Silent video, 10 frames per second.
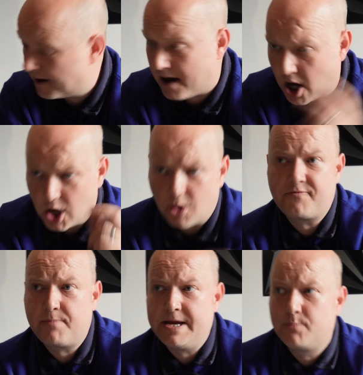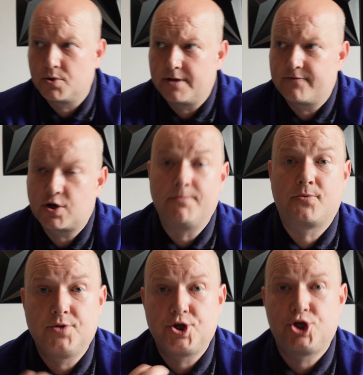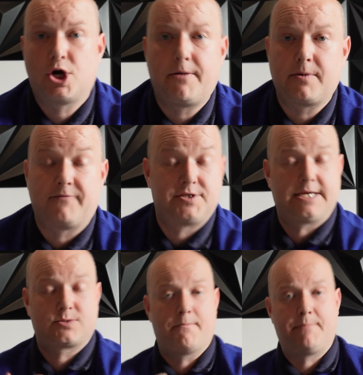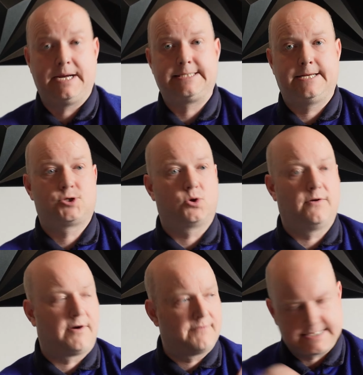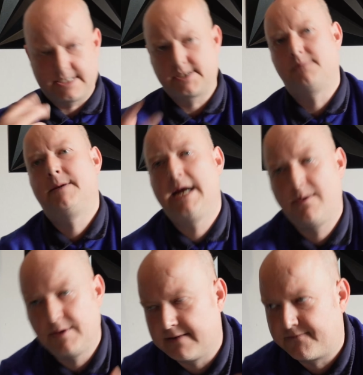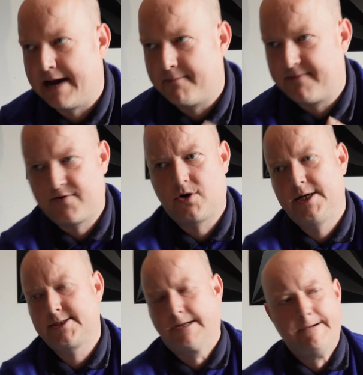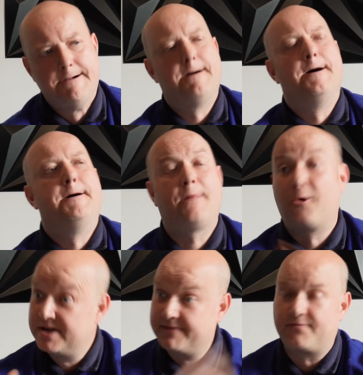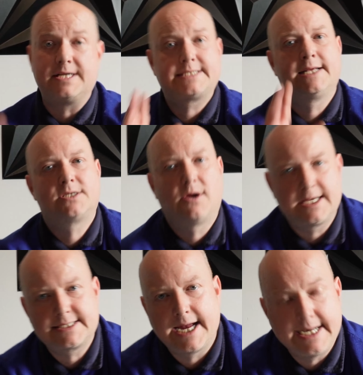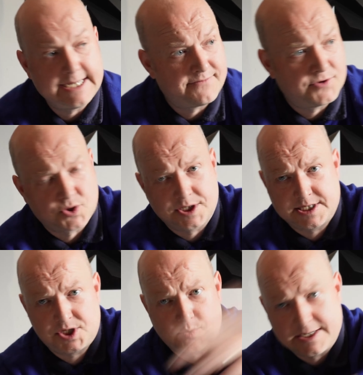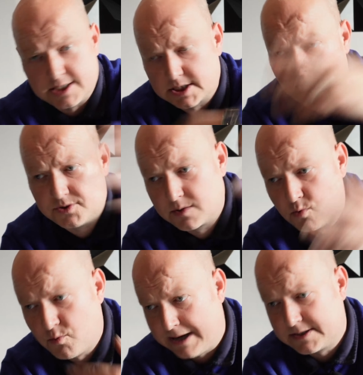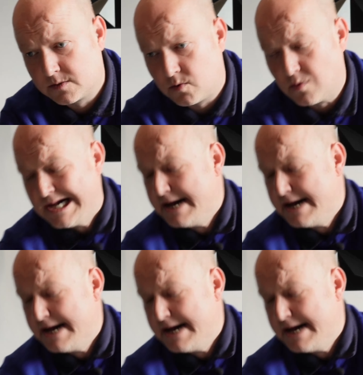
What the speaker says: A lot of people that have come through the shop, obviously that's what I'm basing sort of, I've listened to them here with different amplifiers on different stands, like I say, in different sort of situations, close to the wall, back to the wall.